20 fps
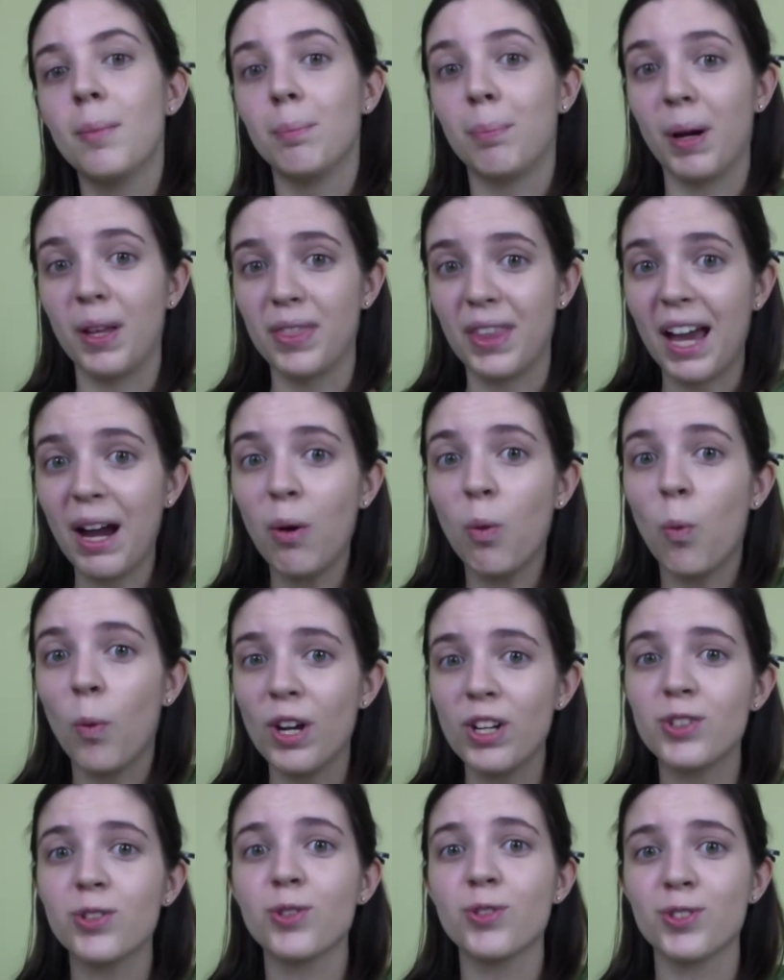But that
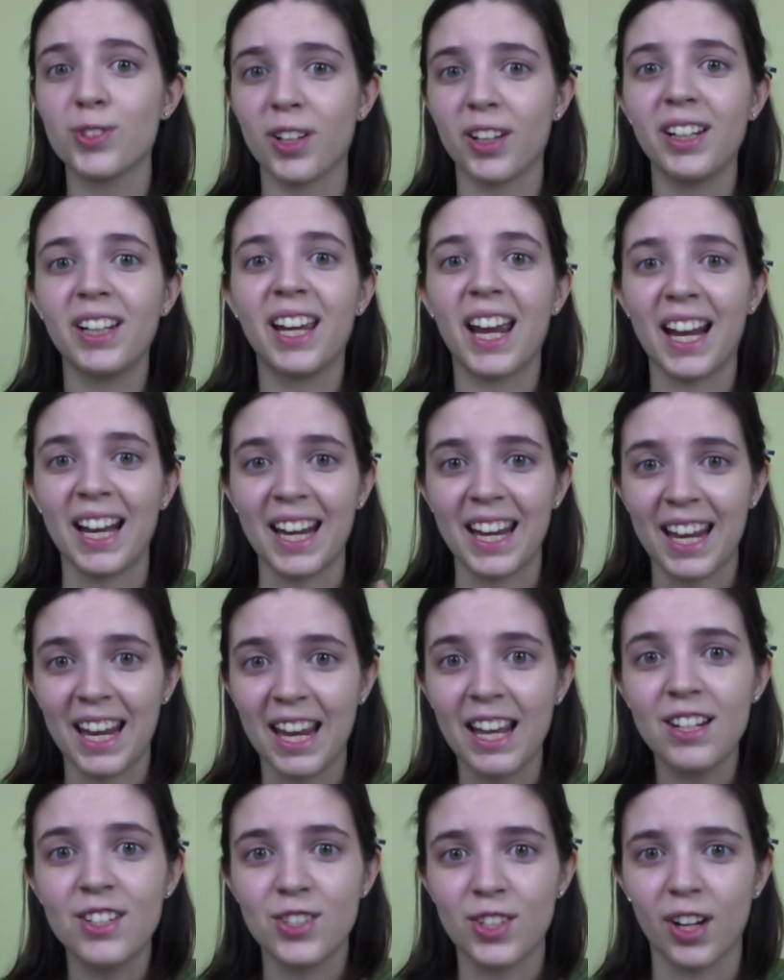winter sun can
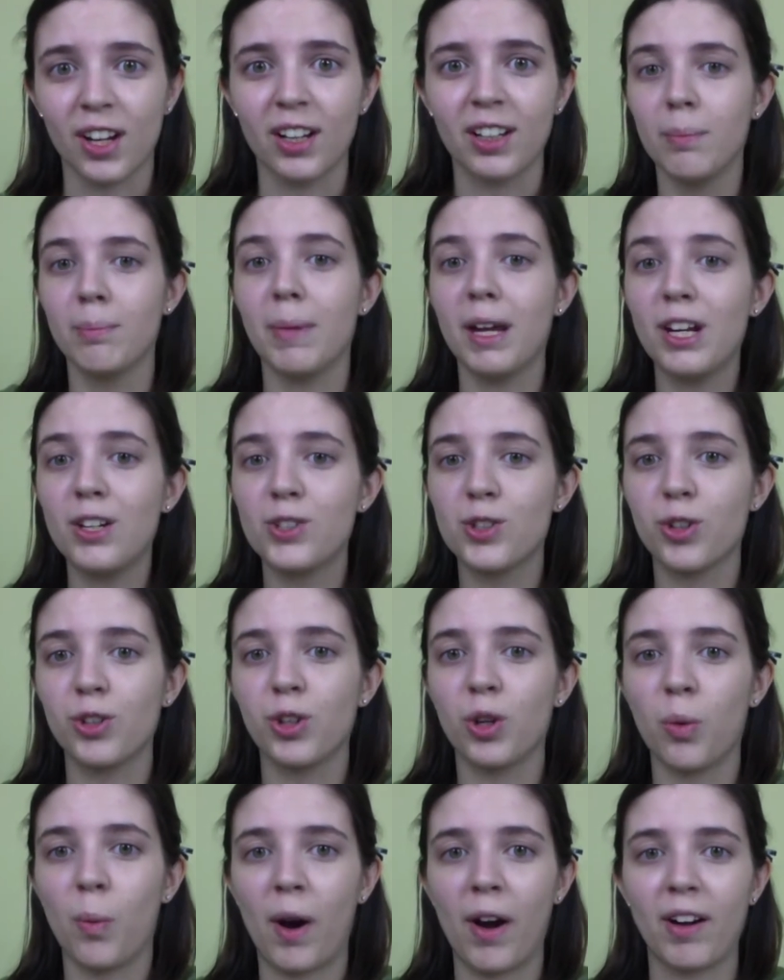hit you. Make sure
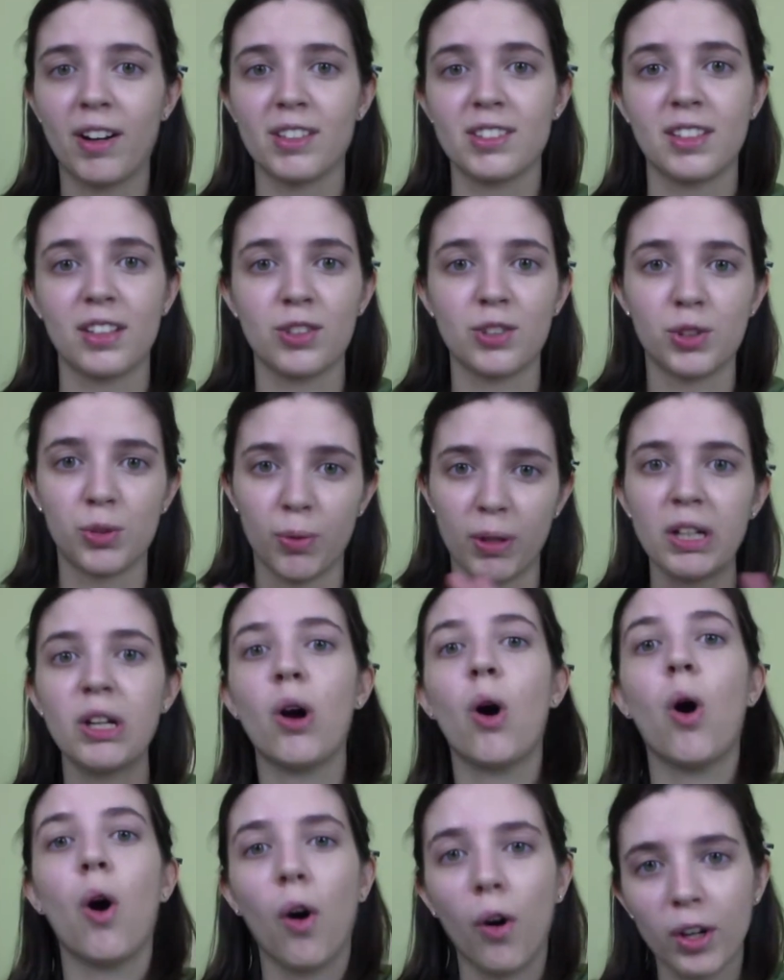you're wearing
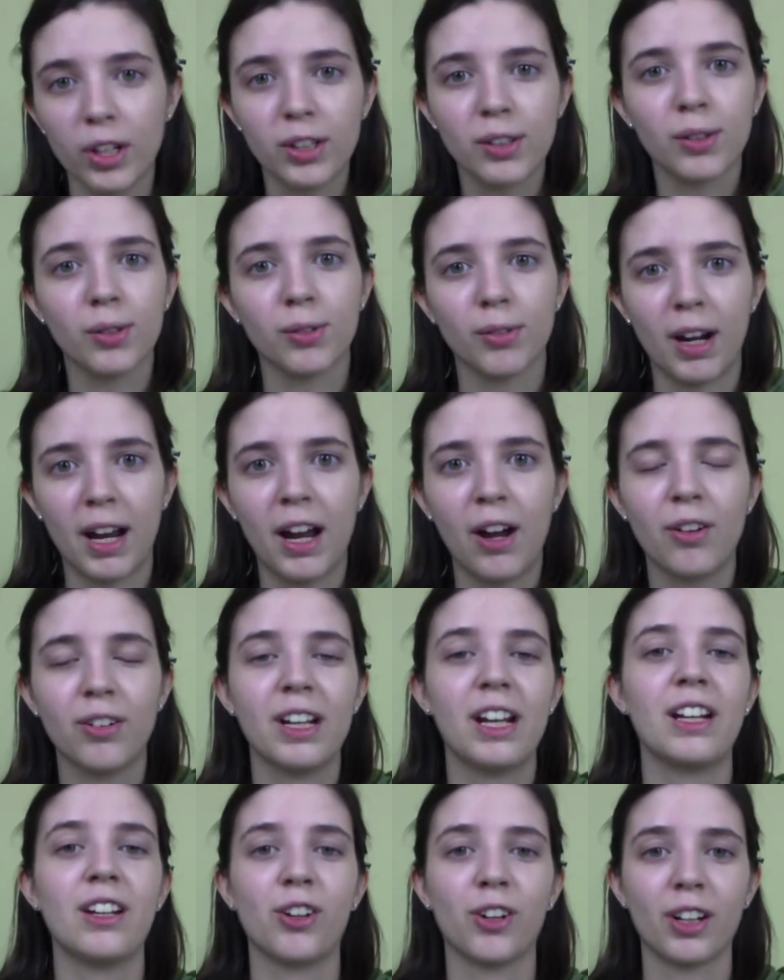sunscreen all year
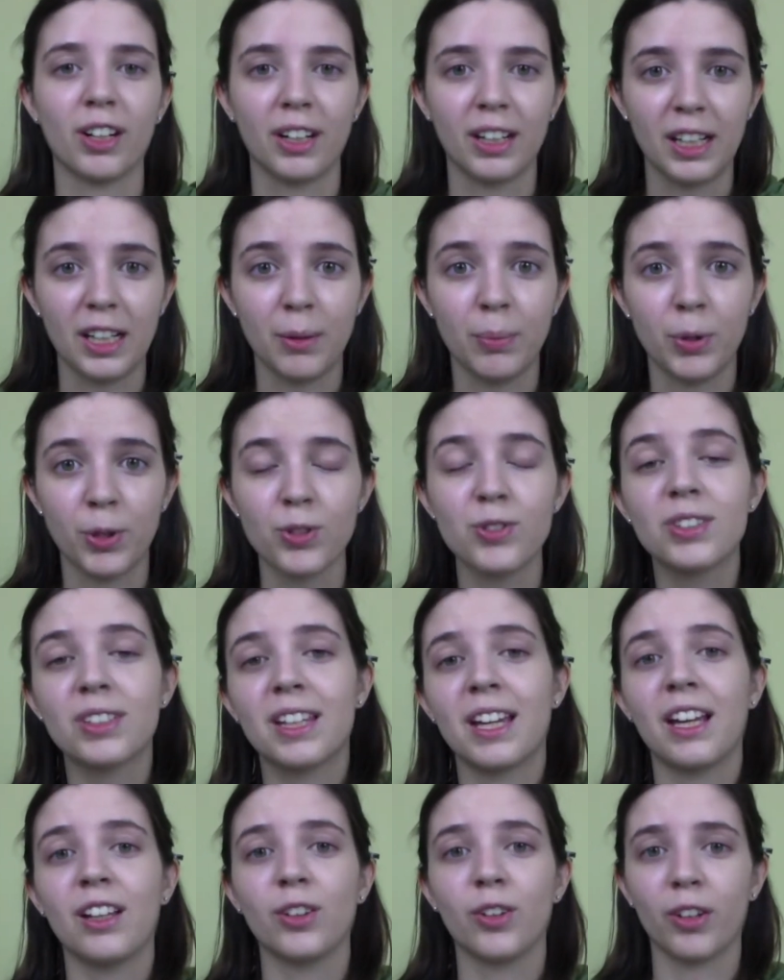round and you're gonna keep your
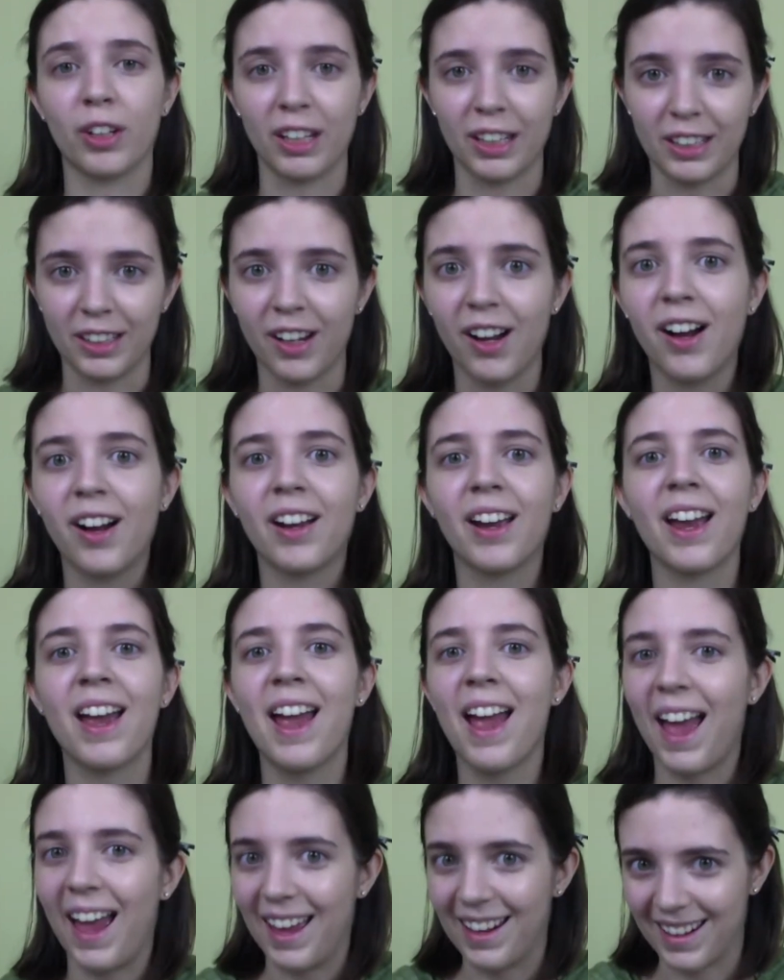skin looking young
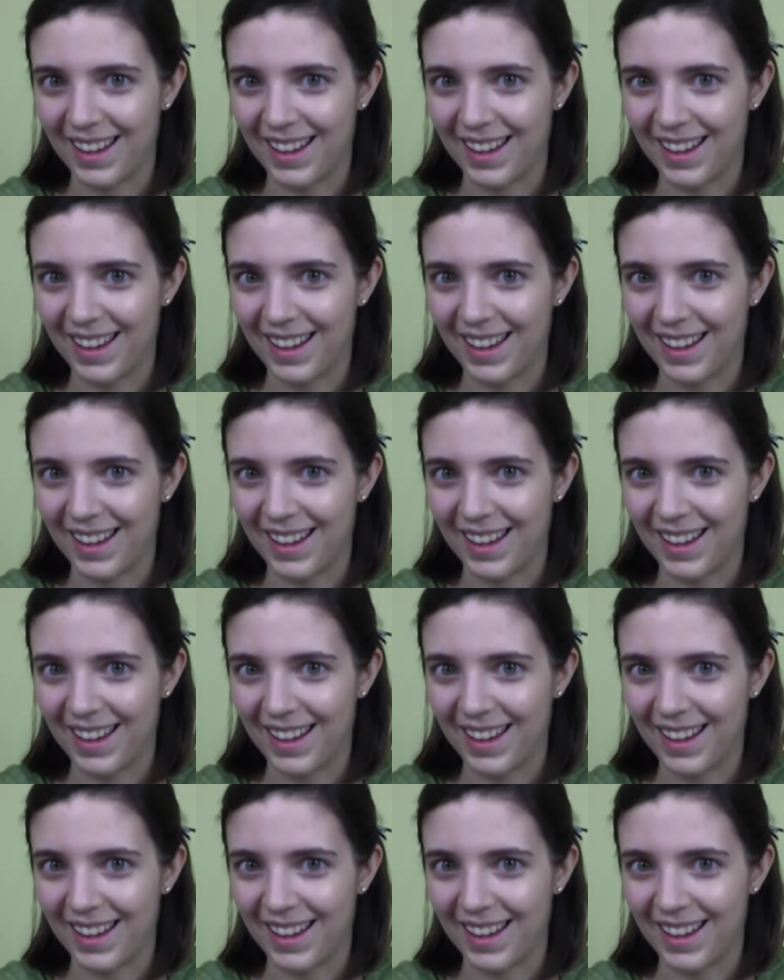and